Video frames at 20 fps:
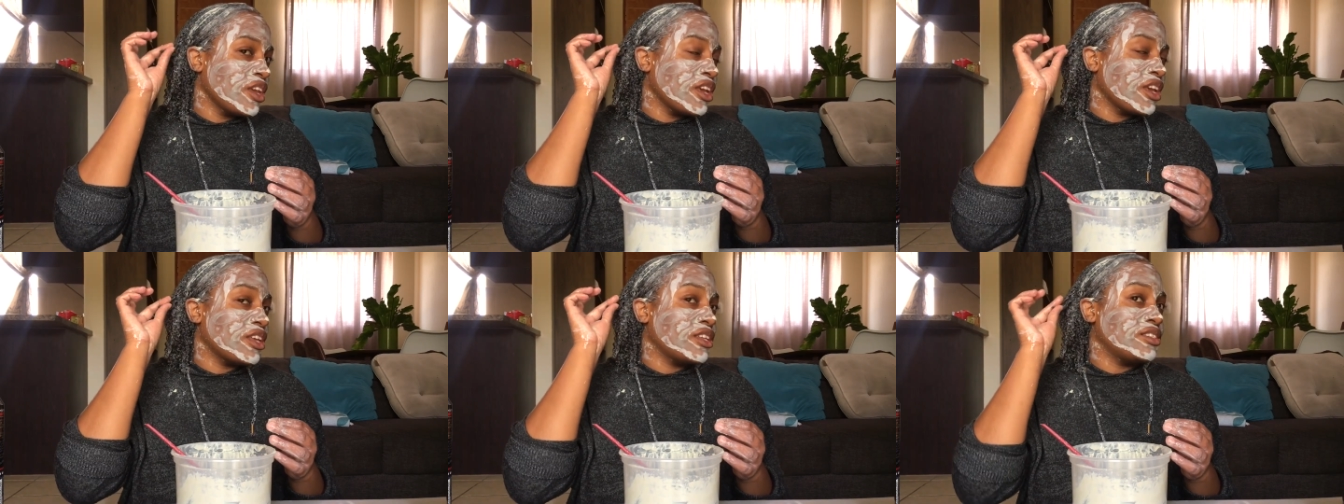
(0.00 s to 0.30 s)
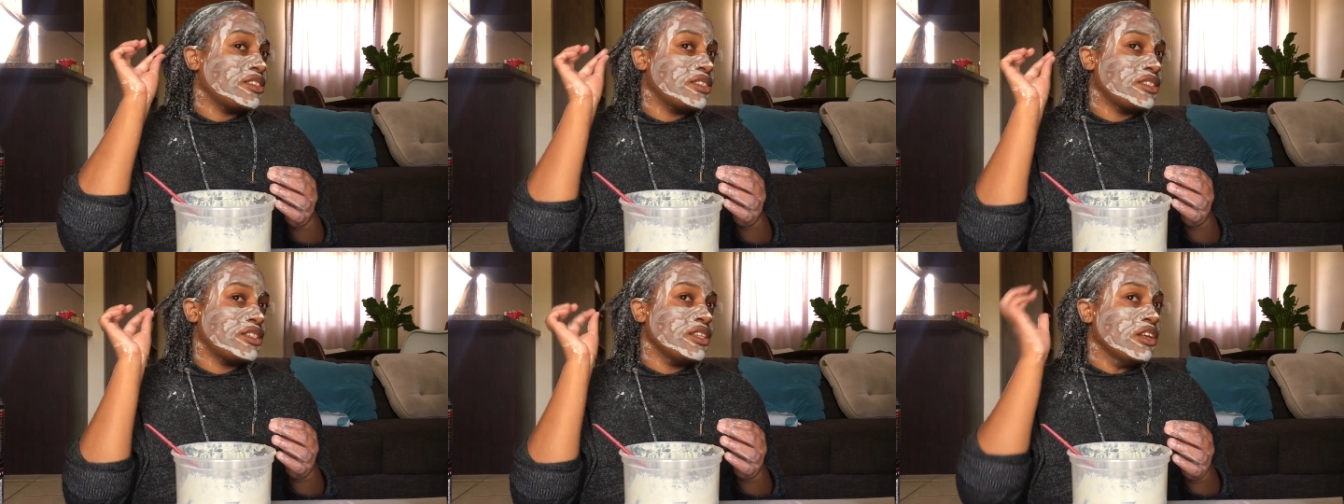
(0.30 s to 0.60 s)

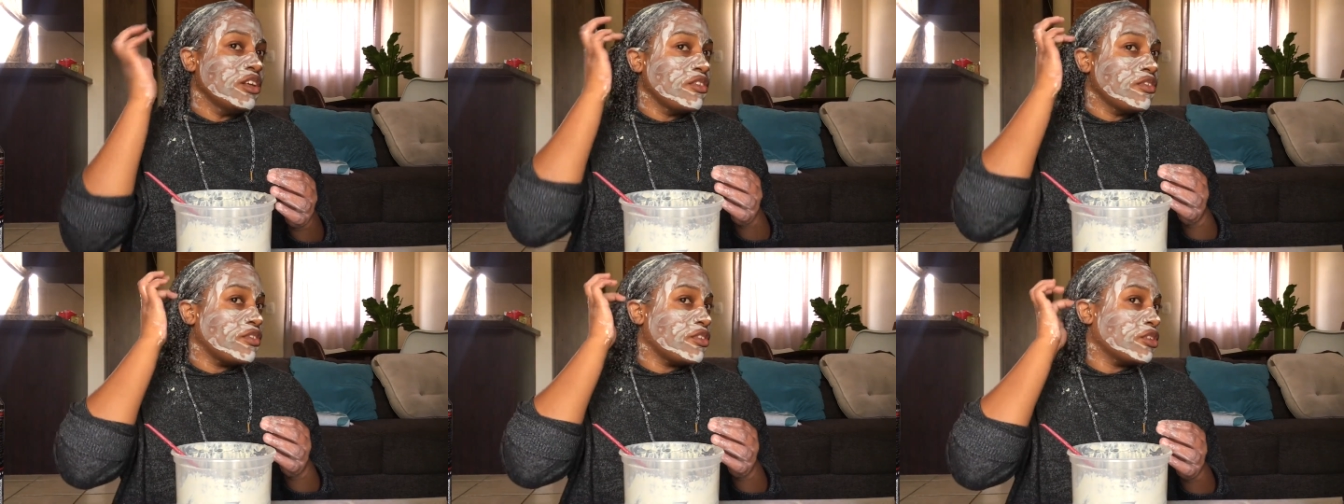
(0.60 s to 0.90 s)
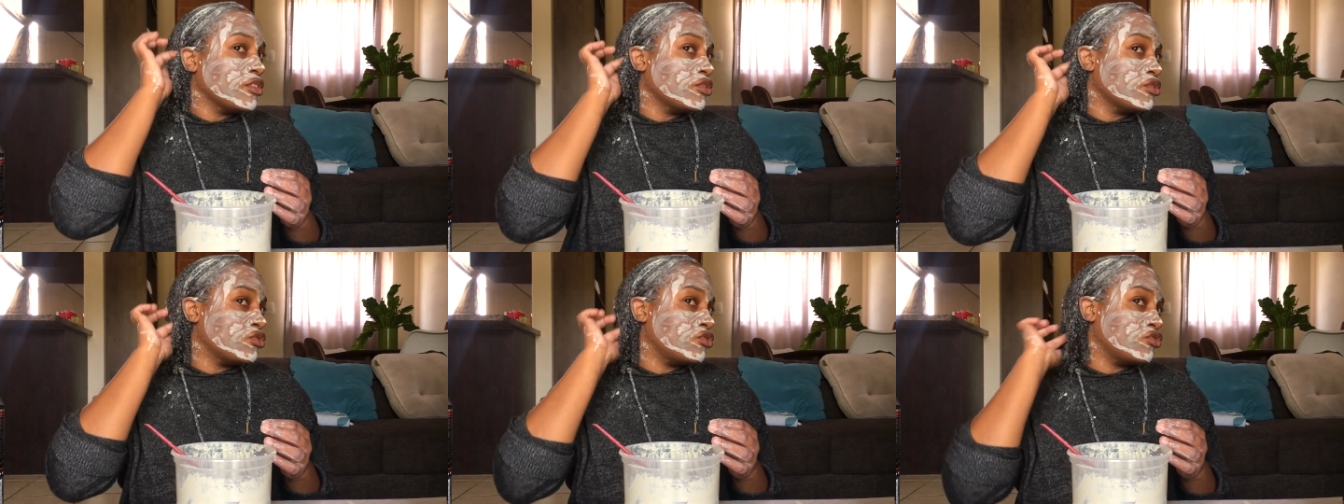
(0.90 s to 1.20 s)
it still
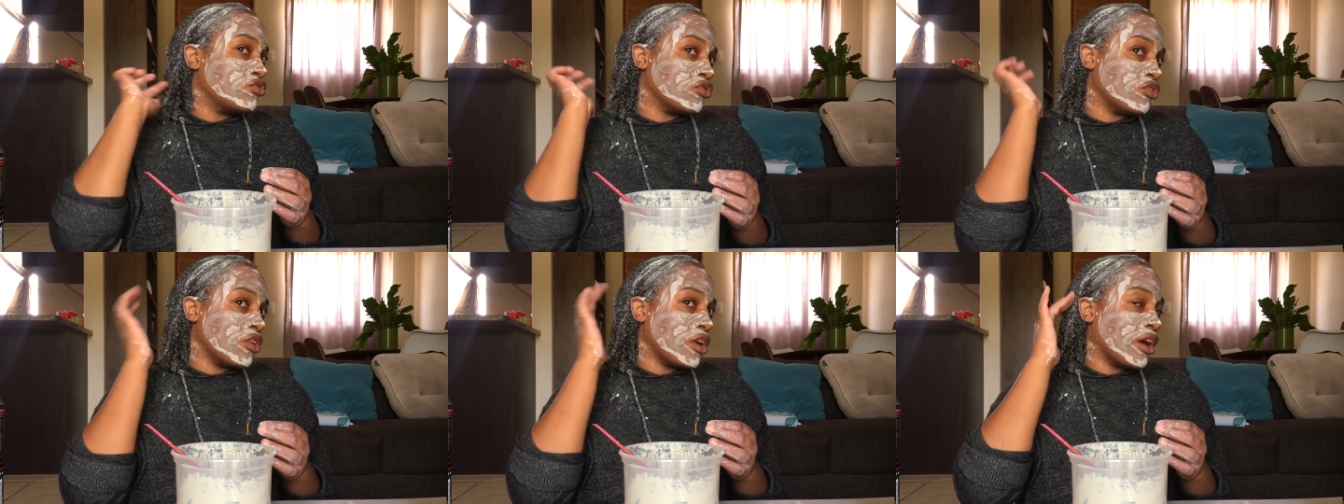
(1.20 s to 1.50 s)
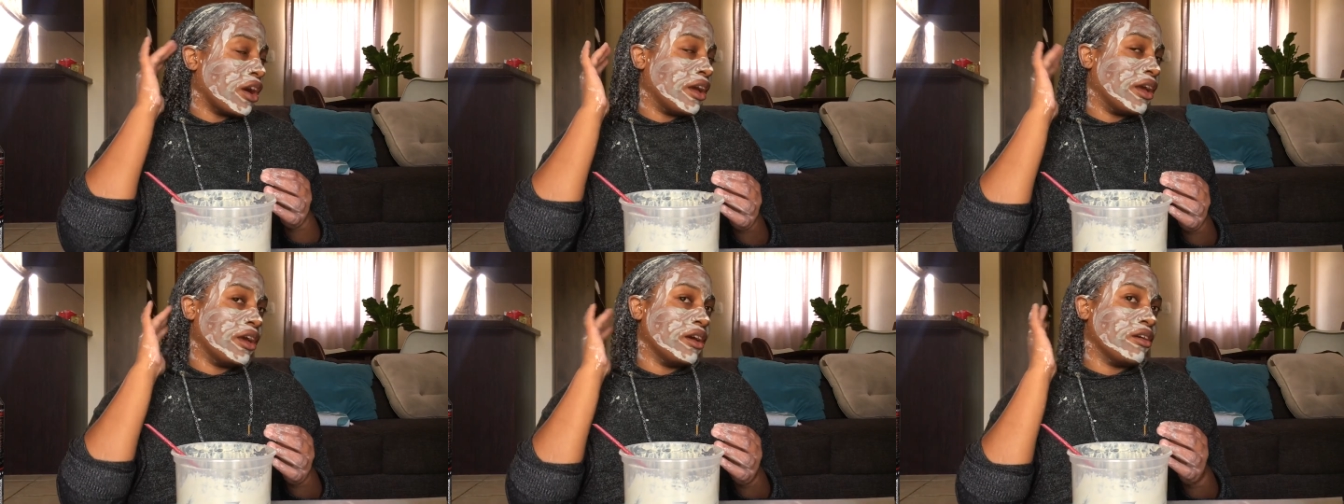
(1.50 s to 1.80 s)
feels
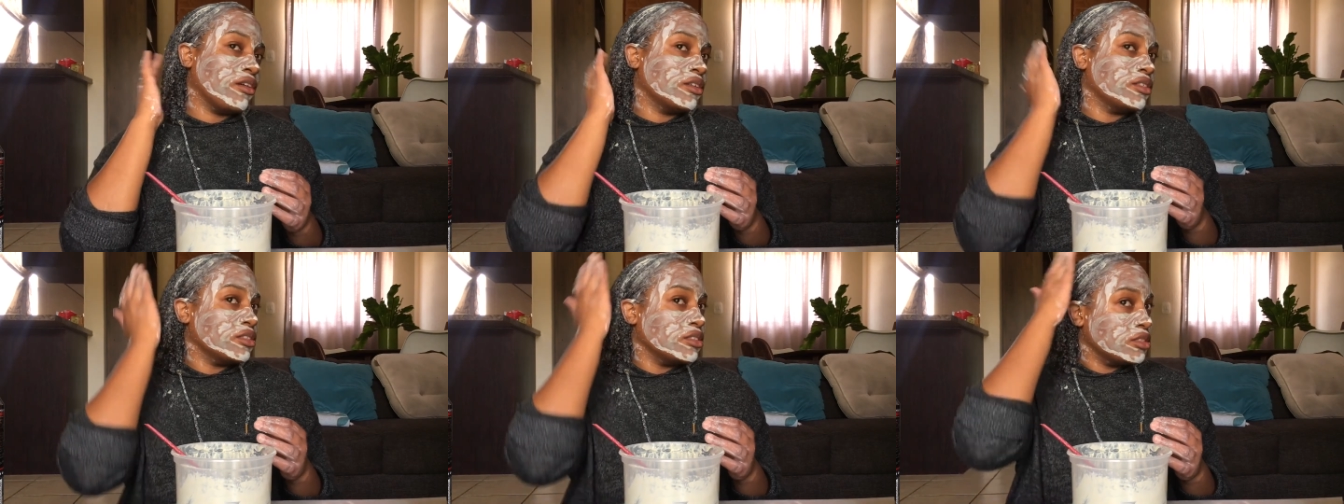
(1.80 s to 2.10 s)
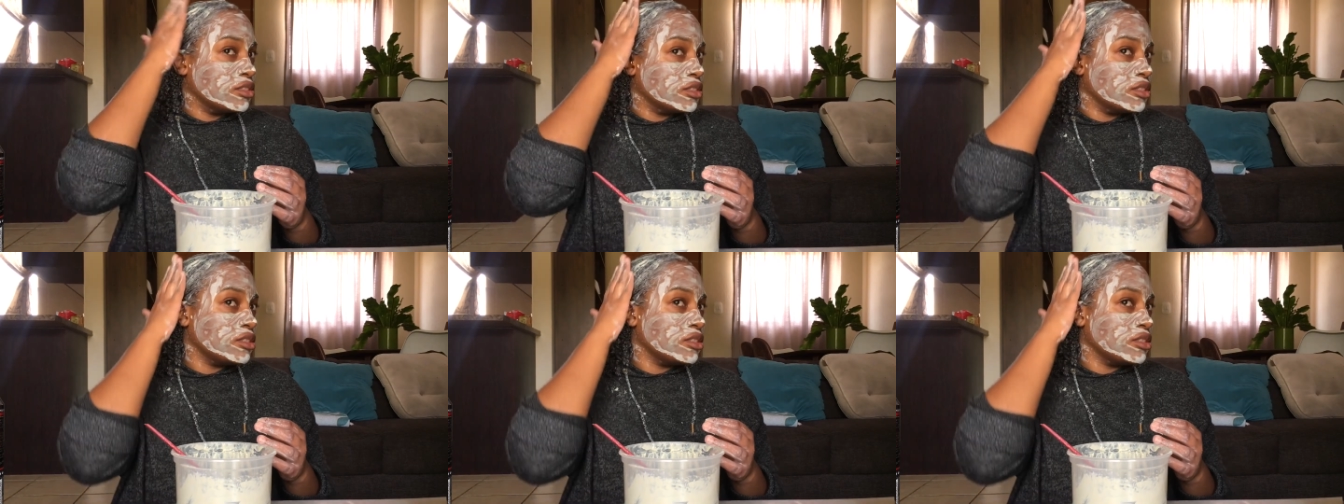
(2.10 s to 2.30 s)
dry on